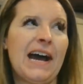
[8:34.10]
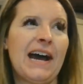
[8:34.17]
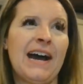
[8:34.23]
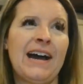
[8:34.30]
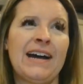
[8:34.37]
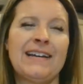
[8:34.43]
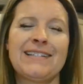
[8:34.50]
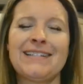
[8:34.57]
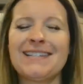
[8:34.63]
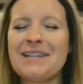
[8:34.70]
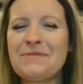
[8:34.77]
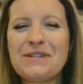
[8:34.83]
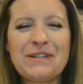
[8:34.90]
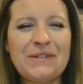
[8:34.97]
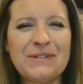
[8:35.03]
uh, it's just
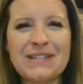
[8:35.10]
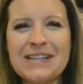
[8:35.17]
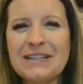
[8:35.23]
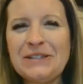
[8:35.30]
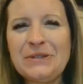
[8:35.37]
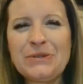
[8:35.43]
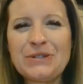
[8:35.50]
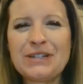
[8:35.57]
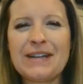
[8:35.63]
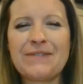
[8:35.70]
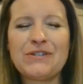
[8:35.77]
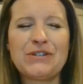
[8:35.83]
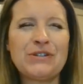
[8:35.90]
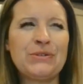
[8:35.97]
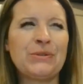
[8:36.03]
like one of those things you should
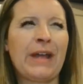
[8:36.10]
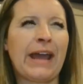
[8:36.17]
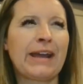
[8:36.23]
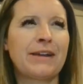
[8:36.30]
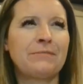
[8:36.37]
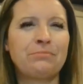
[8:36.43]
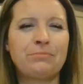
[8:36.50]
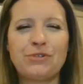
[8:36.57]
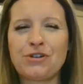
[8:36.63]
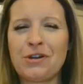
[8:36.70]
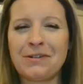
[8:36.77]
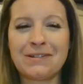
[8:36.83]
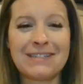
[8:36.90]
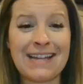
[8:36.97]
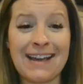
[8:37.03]
never do, like
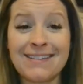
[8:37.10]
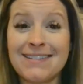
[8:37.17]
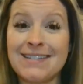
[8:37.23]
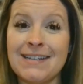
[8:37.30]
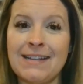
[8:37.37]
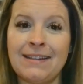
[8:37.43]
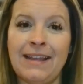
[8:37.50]
drunk texting.